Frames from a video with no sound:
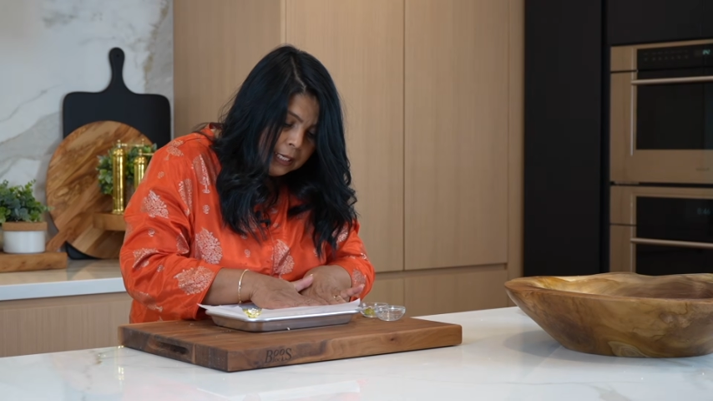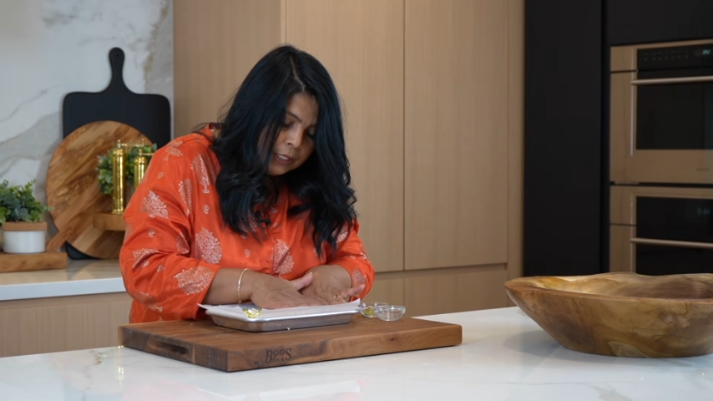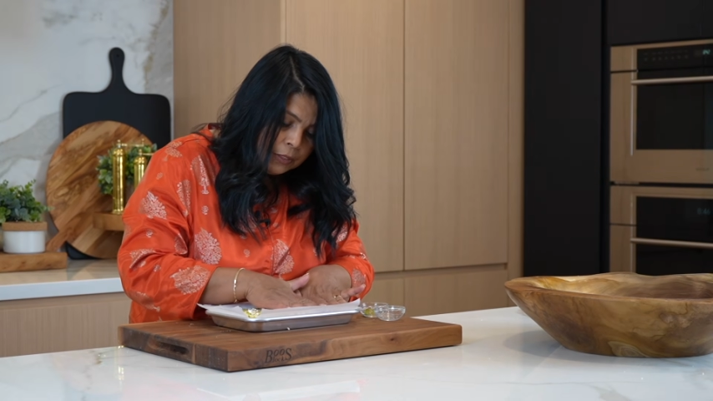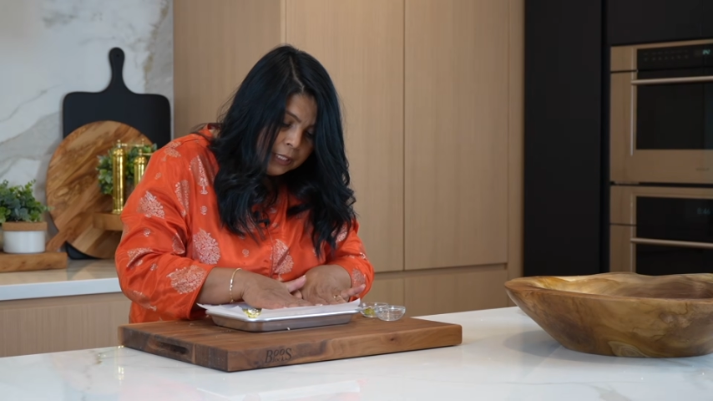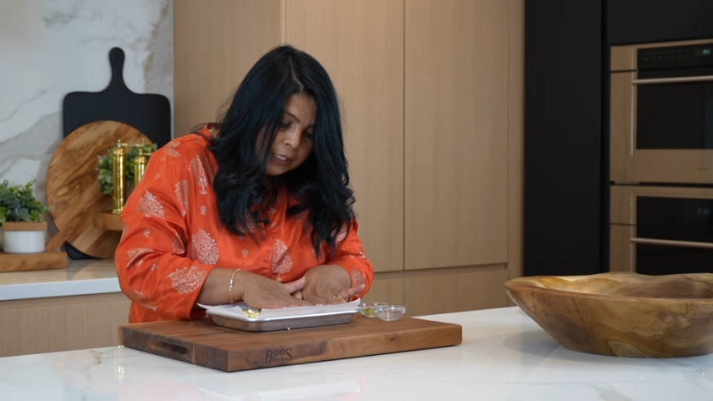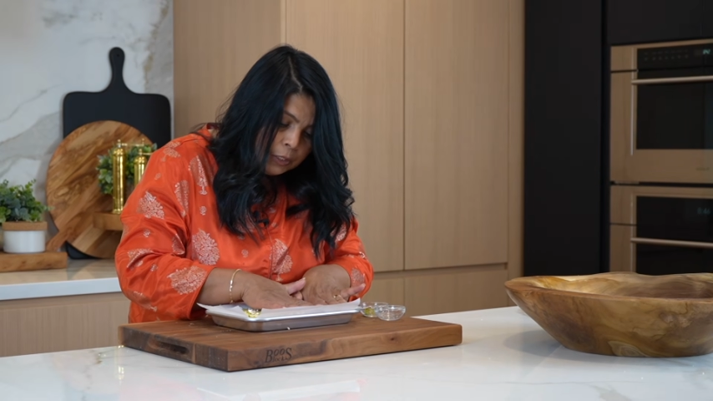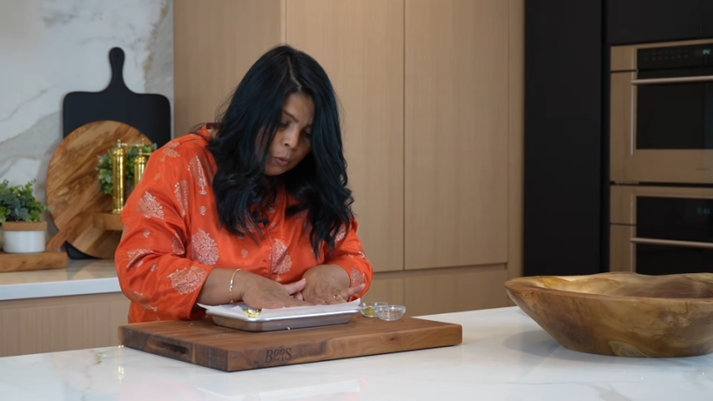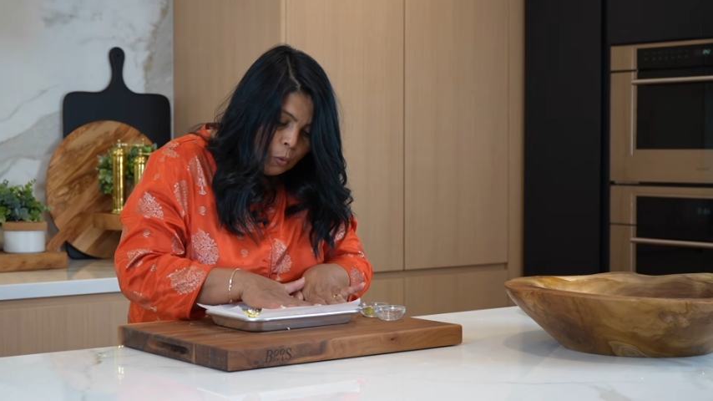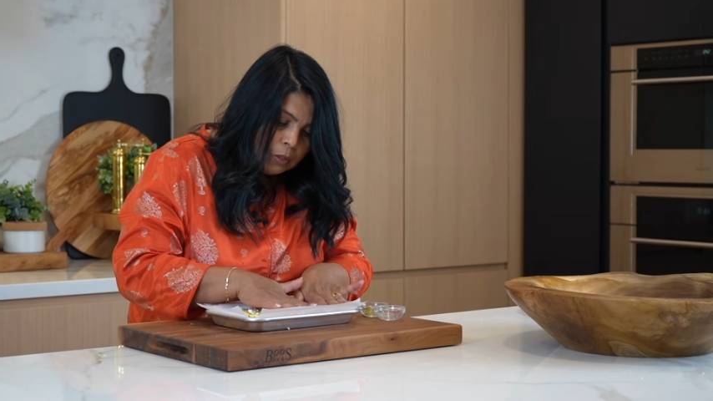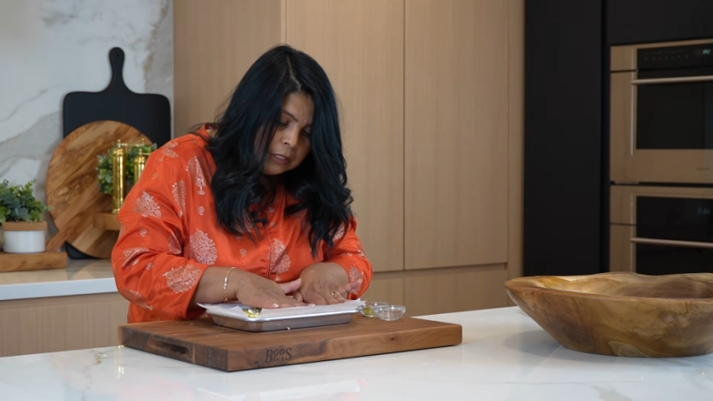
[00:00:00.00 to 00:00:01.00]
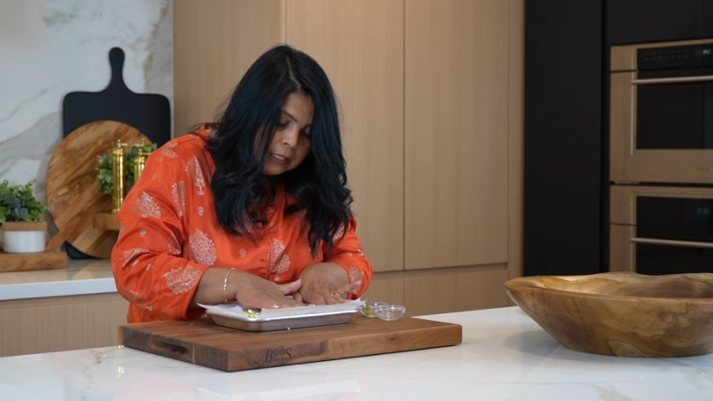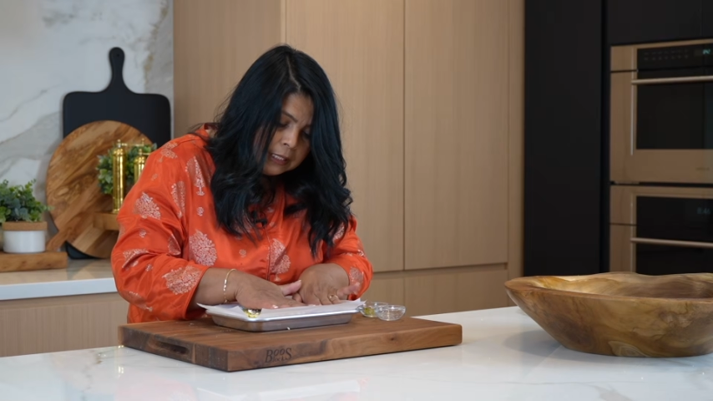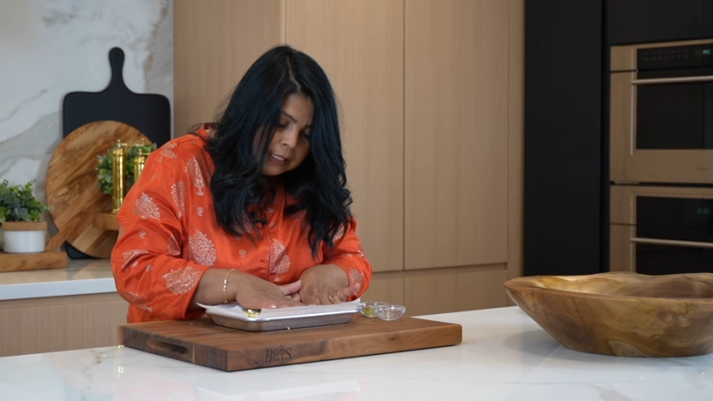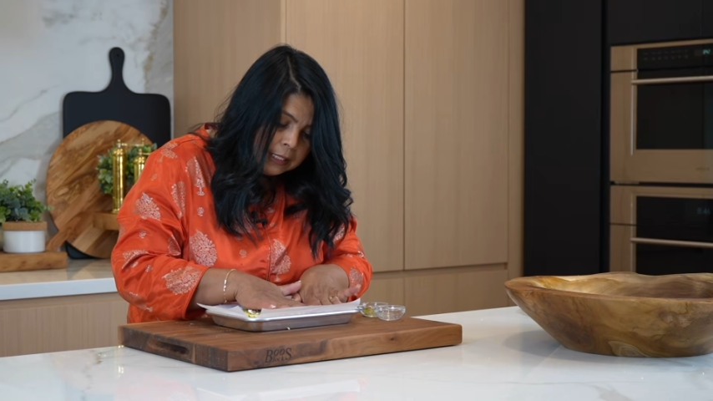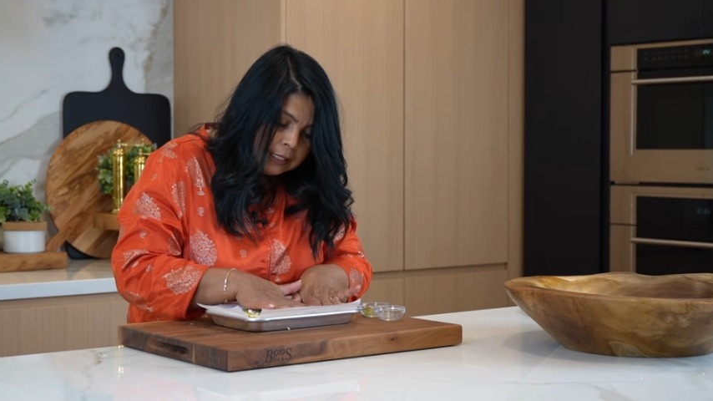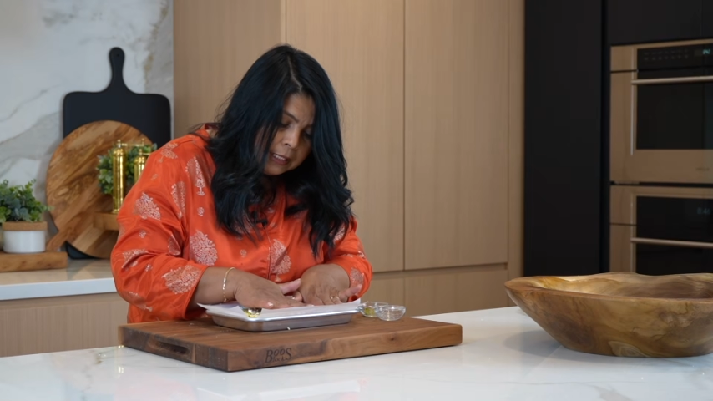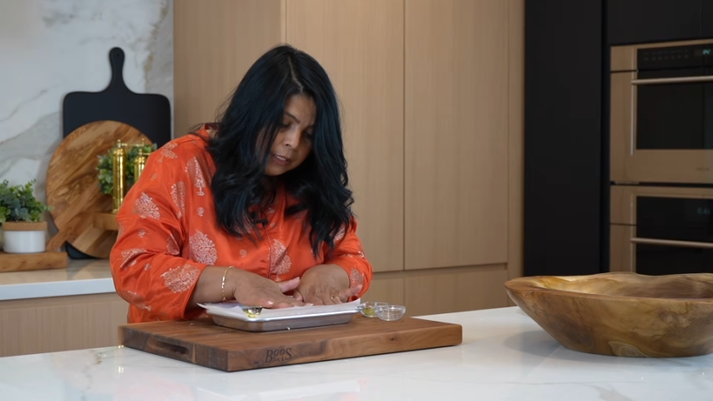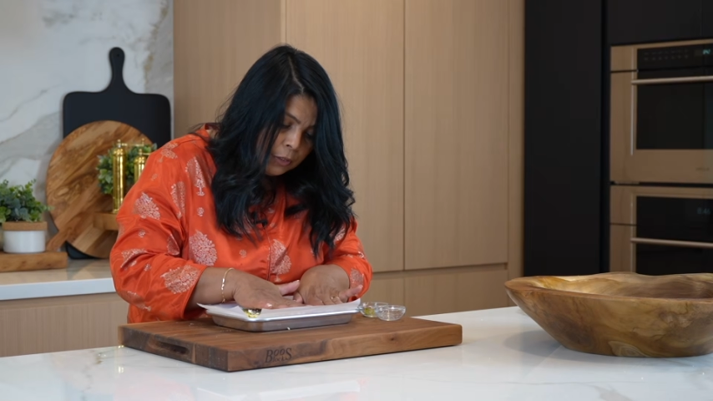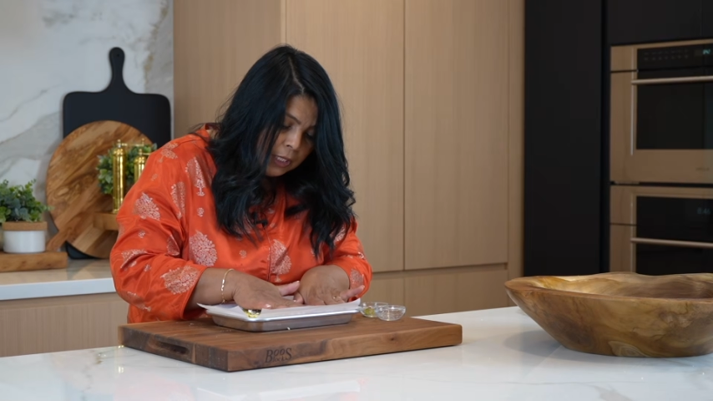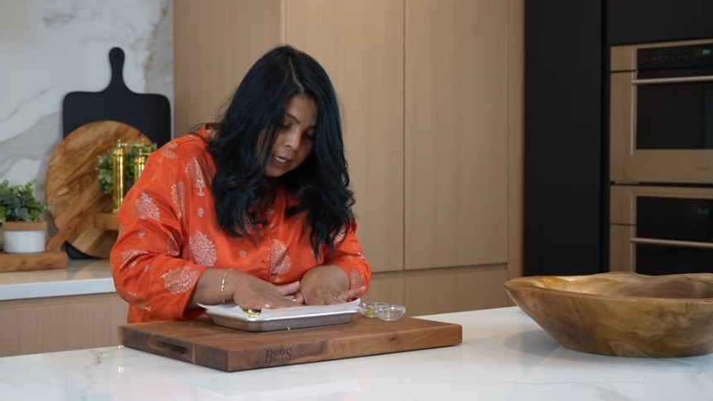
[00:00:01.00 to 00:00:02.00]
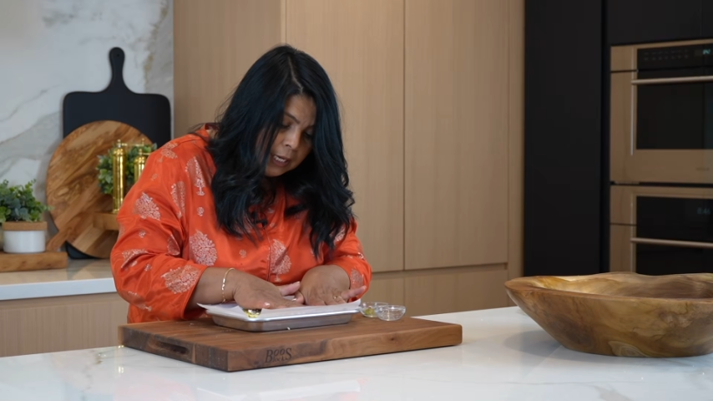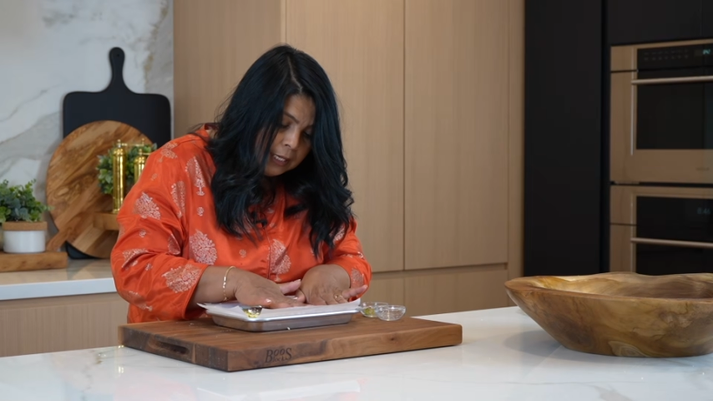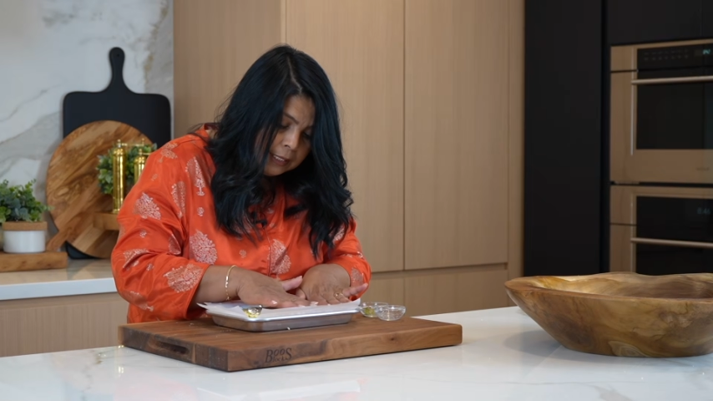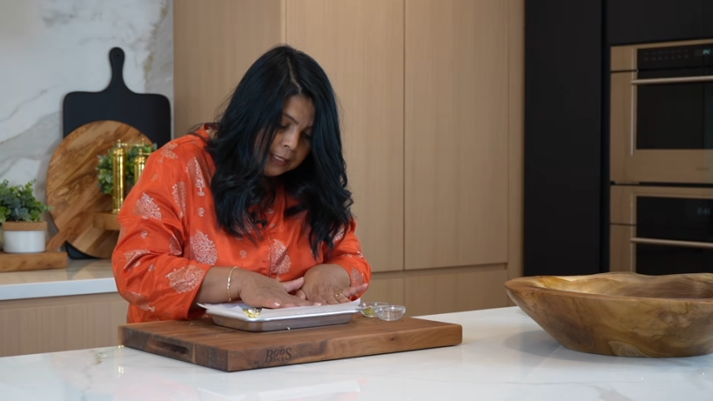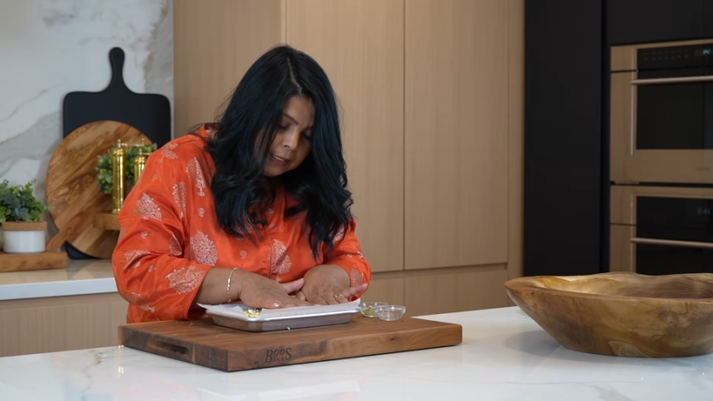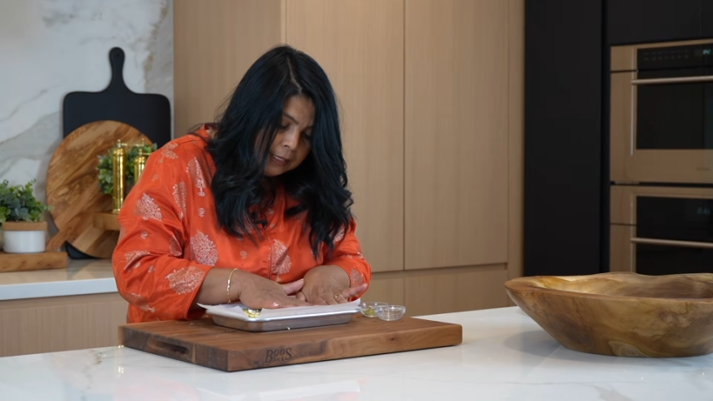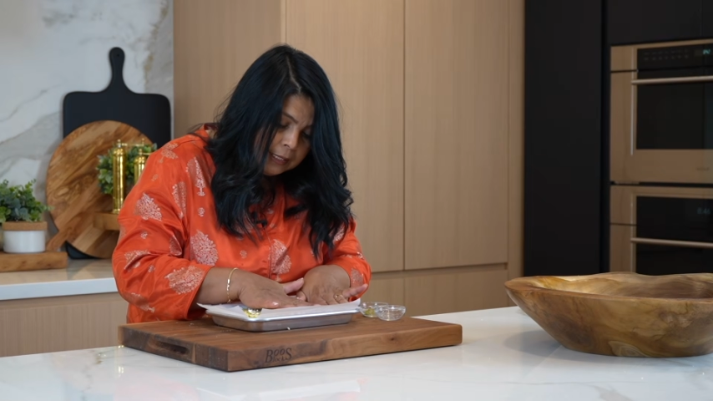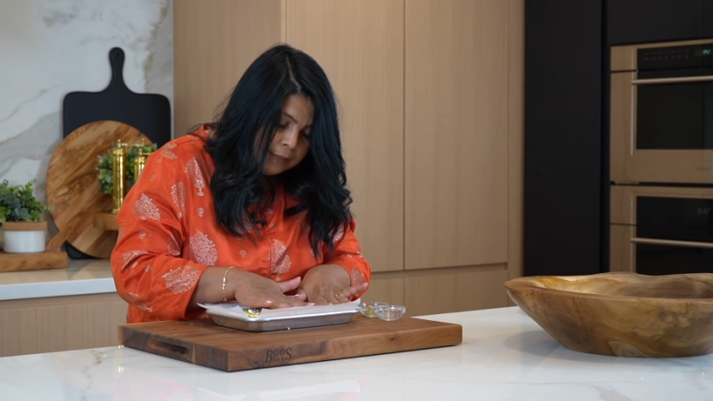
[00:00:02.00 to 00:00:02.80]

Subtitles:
so that it all sticks to the Kalakand.